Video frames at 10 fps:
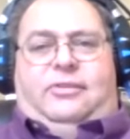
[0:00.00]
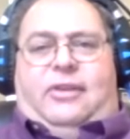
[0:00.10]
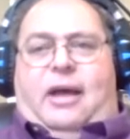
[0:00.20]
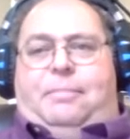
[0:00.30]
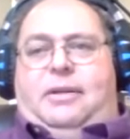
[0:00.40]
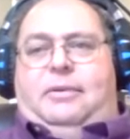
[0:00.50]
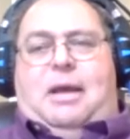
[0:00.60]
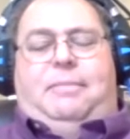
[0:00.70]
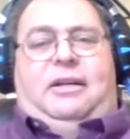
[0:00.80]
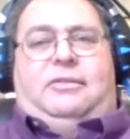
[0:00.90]

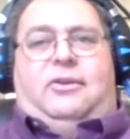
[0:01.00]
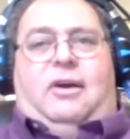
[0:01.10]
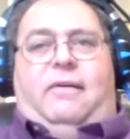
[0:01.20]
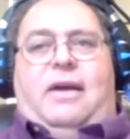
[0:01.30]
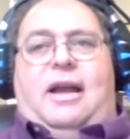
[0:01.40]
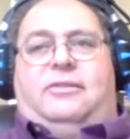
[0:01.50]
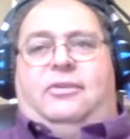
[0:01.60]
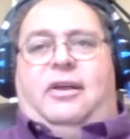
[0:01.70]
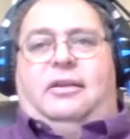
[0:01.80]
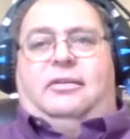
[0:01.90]
within moments,
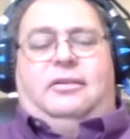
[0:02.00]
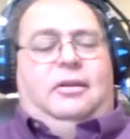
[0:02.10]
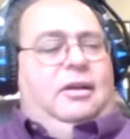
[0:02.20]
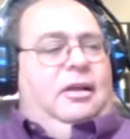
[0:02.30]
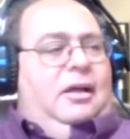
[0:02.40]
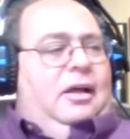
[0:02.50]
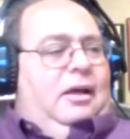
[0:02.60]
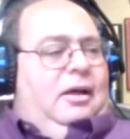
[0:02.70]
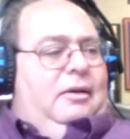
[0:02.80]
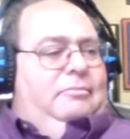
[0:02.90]

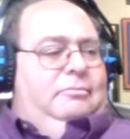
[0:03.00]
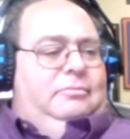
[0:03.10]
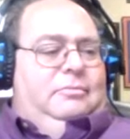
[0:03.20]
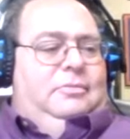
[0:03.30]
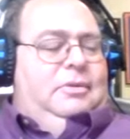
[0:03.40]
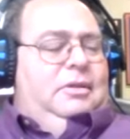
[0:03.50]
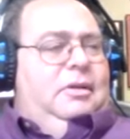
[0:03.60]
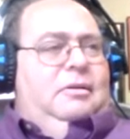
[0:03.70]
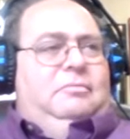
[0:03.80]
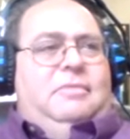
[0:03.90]
you're giving a
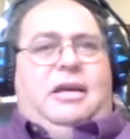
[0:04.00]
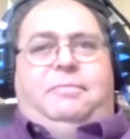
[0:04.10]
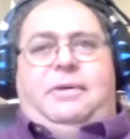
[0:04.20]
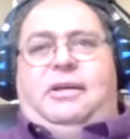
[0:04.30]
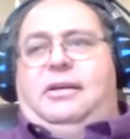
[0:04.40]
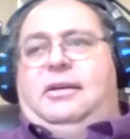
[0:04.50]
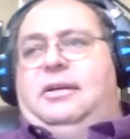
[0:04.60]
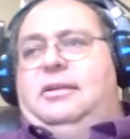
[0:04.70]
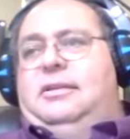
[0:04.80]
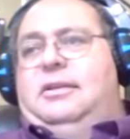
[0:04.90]
statement to the
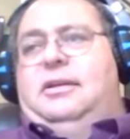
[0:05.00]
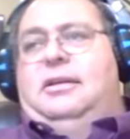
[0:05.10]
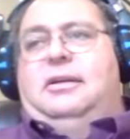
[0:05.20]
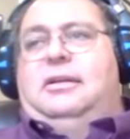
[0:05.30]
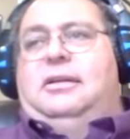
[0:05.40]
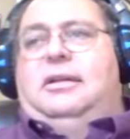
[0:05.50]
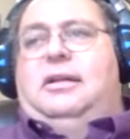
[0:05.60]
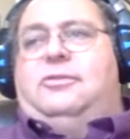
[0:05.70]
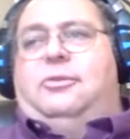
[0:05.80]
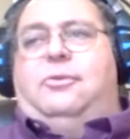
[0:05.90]
police.
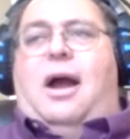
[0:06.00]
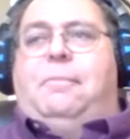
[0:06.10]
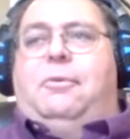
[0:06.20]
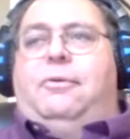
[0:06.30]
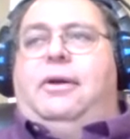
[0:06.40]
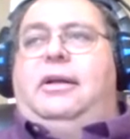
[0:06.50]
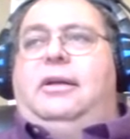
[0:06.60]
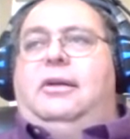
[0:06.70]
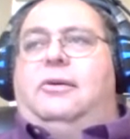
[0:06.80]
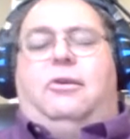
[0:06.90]
Literally, I mean
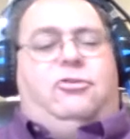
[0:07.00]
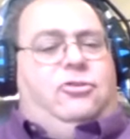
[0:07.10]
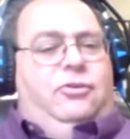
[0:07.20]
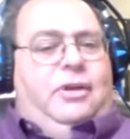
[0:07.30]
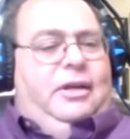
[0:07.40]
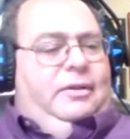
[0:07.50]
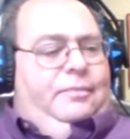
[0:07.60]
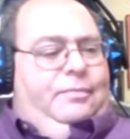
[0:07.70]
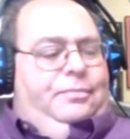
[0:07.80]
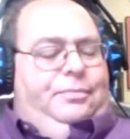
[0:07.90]
moments,
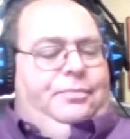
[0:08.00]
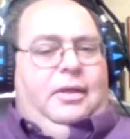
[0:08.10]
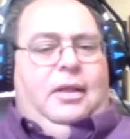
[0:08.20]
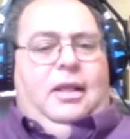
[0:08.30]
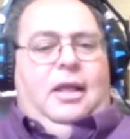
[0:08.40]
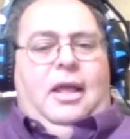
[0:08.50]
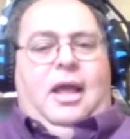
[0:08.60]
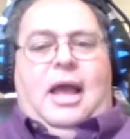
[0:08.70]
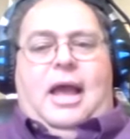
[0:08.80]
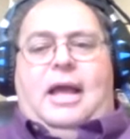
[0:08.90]
not
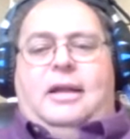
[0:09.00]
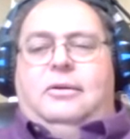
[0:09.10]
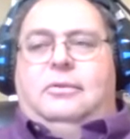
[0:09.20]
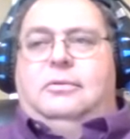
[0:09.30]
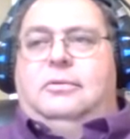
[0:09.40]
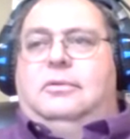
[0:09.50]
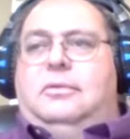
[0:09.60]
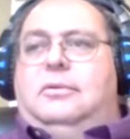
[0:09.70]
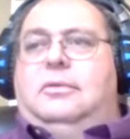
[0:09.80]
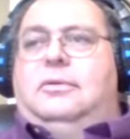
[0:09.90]
hours,
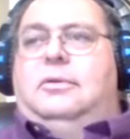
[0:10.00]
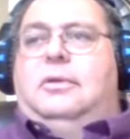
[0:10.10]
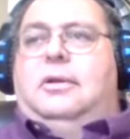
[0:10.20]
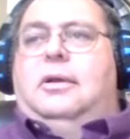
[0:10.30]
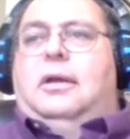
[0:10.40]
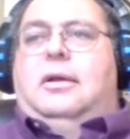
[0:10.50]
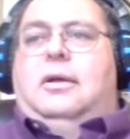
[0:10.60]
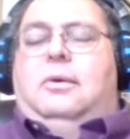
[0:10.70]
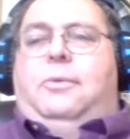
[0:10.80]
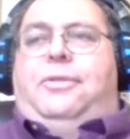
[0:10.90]
not even a lot of
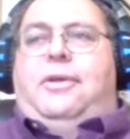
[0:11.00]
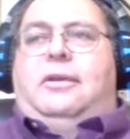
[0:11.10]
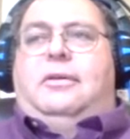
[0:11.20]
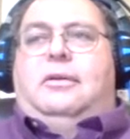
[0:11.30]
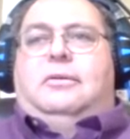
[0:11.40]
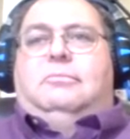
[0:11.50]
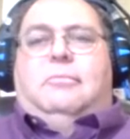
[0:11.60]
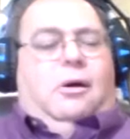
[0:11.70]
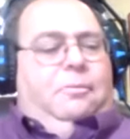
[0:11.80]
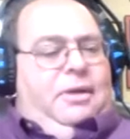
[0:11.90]
minutes,
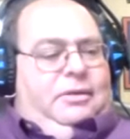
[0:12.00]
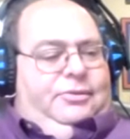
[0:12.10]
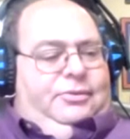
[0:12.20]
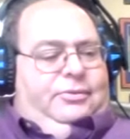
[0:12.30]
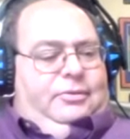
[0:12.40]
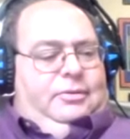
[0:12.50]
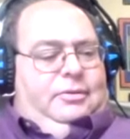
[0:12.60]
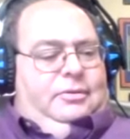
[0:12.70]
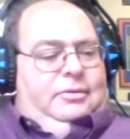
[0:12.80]
within moments.